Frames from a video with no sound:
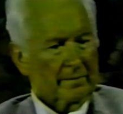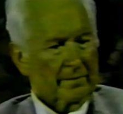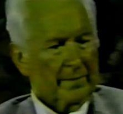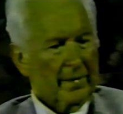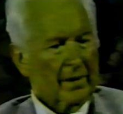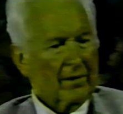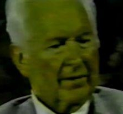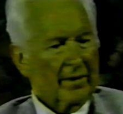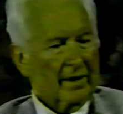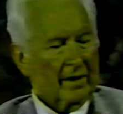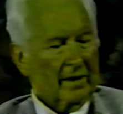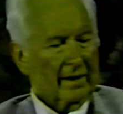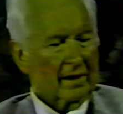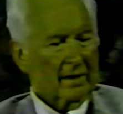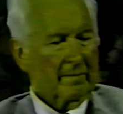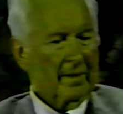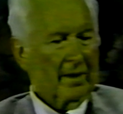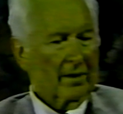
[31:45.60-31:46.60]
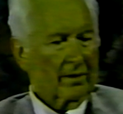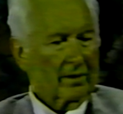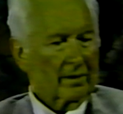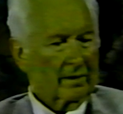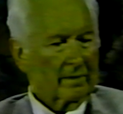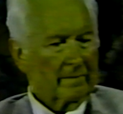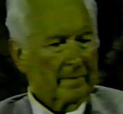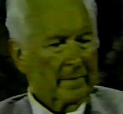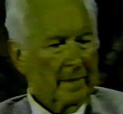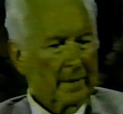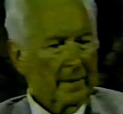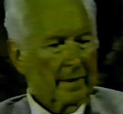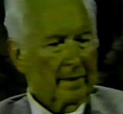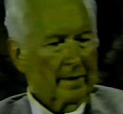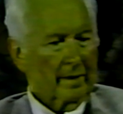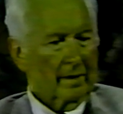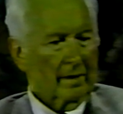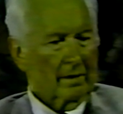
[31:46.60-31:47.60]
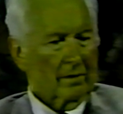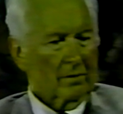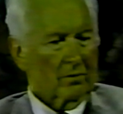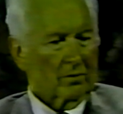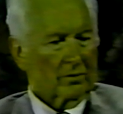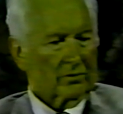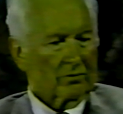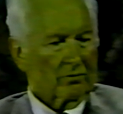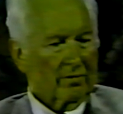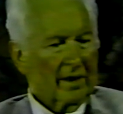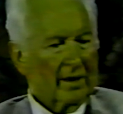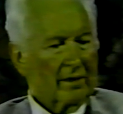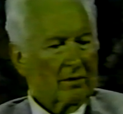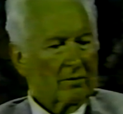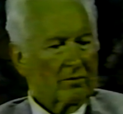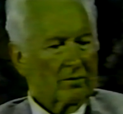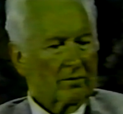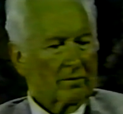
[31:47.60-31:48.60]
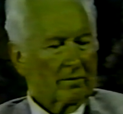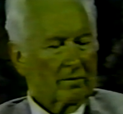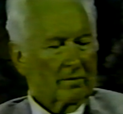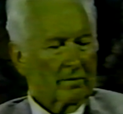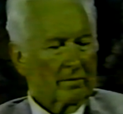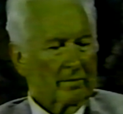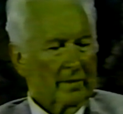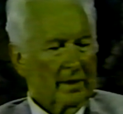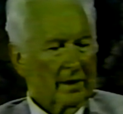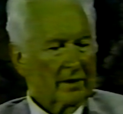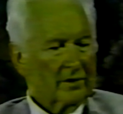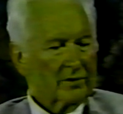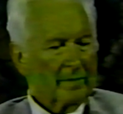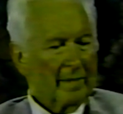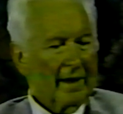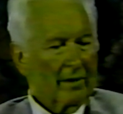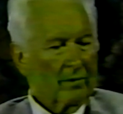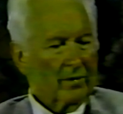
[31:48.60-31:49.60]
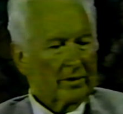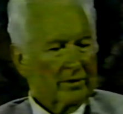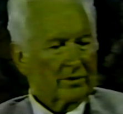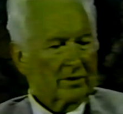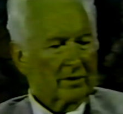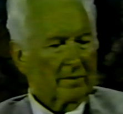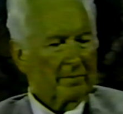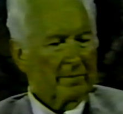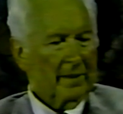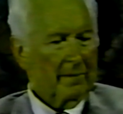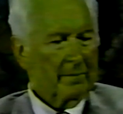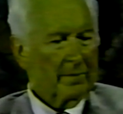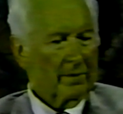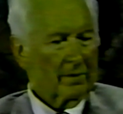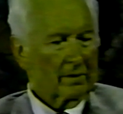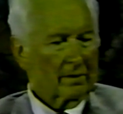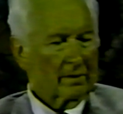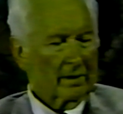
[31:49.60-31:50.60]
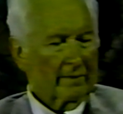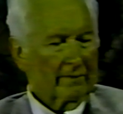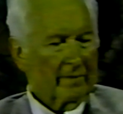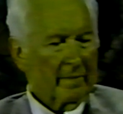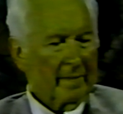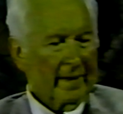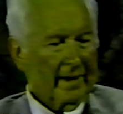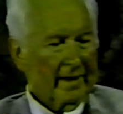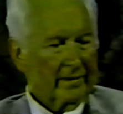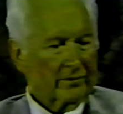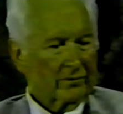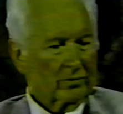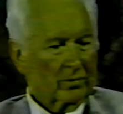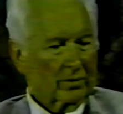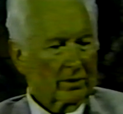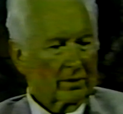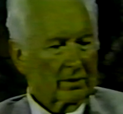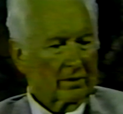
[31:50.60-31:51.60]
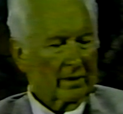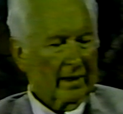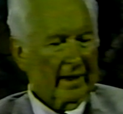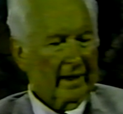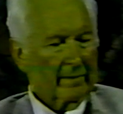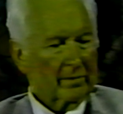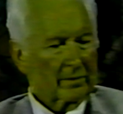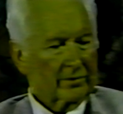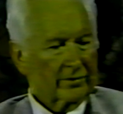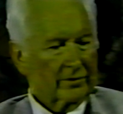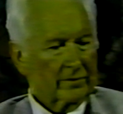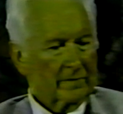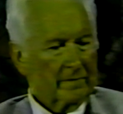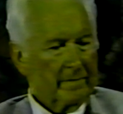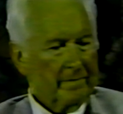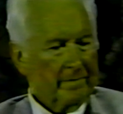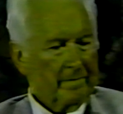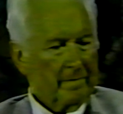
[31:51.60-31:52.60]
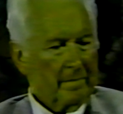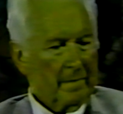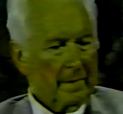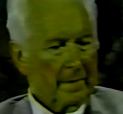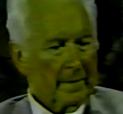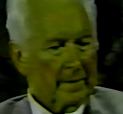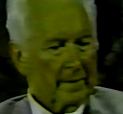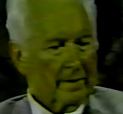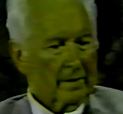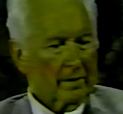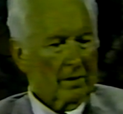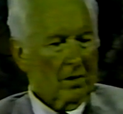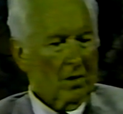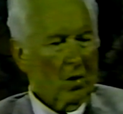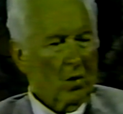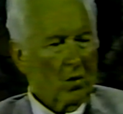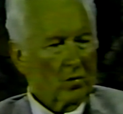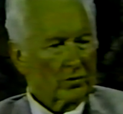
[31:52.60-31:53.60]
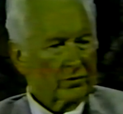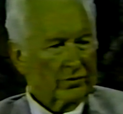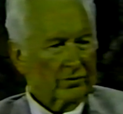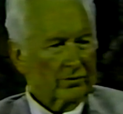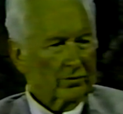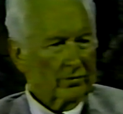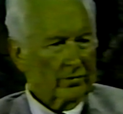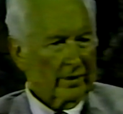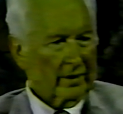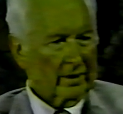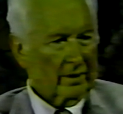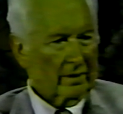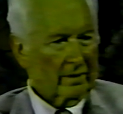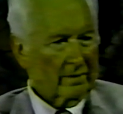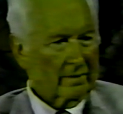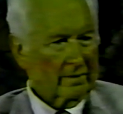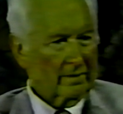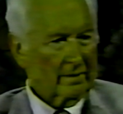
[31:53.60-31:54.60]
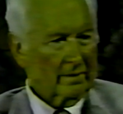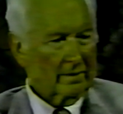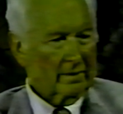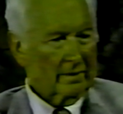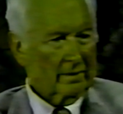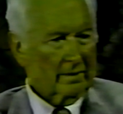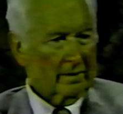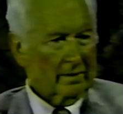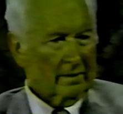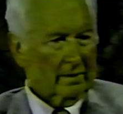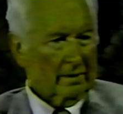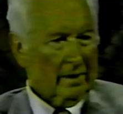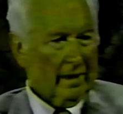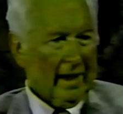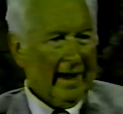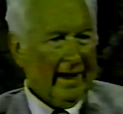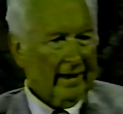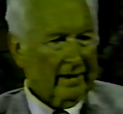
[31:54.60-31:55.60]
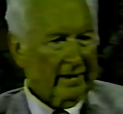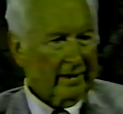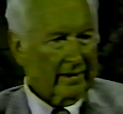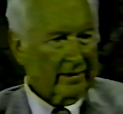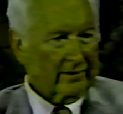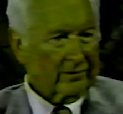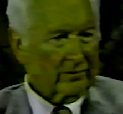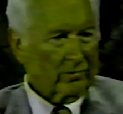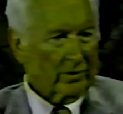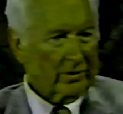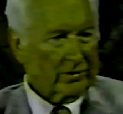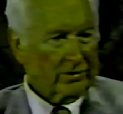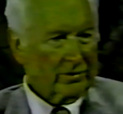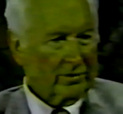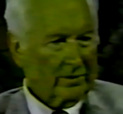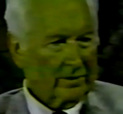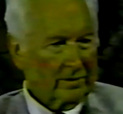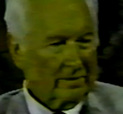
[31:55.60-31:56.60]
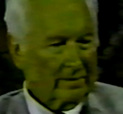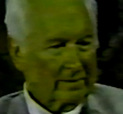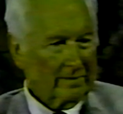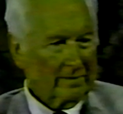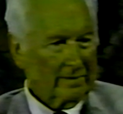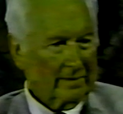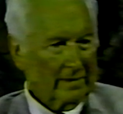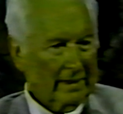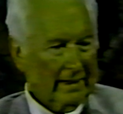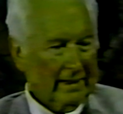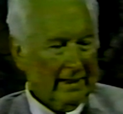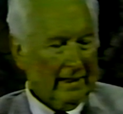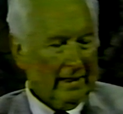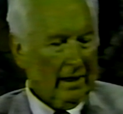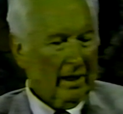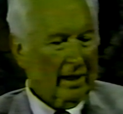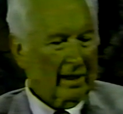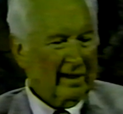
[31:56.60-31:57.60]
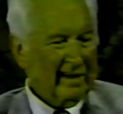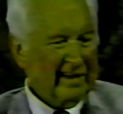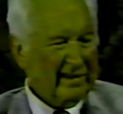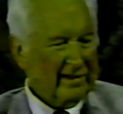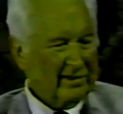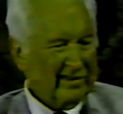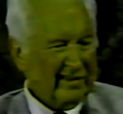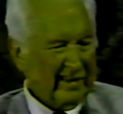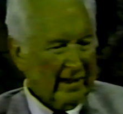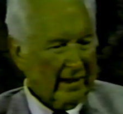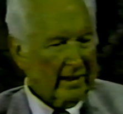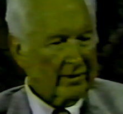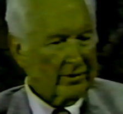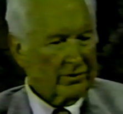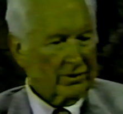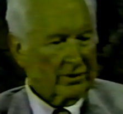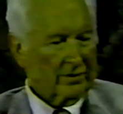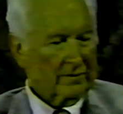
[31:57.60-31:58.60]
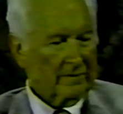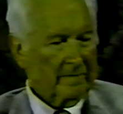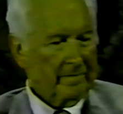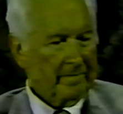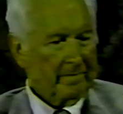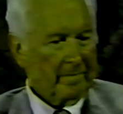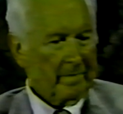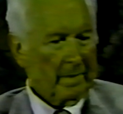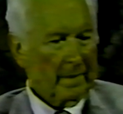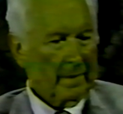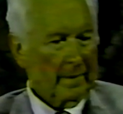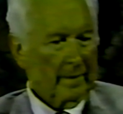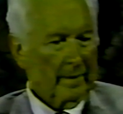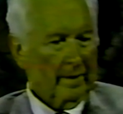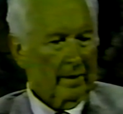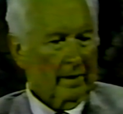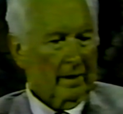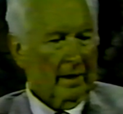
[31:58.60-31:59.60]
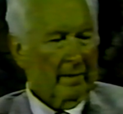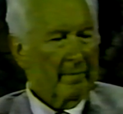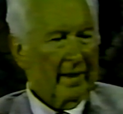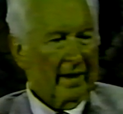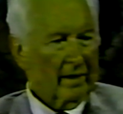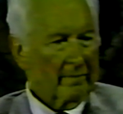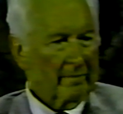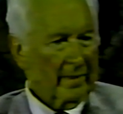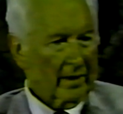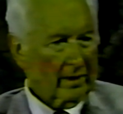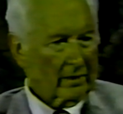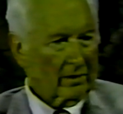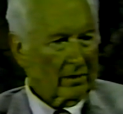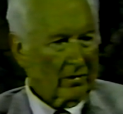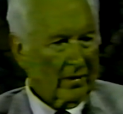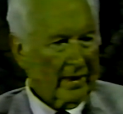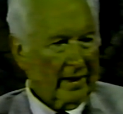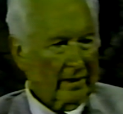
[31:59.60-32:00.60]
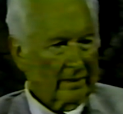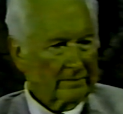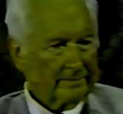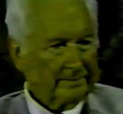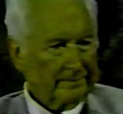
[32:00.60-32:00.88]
period in America was really the means by which the people of the past were able to hold to the ideas which unleashed the energies that made America great.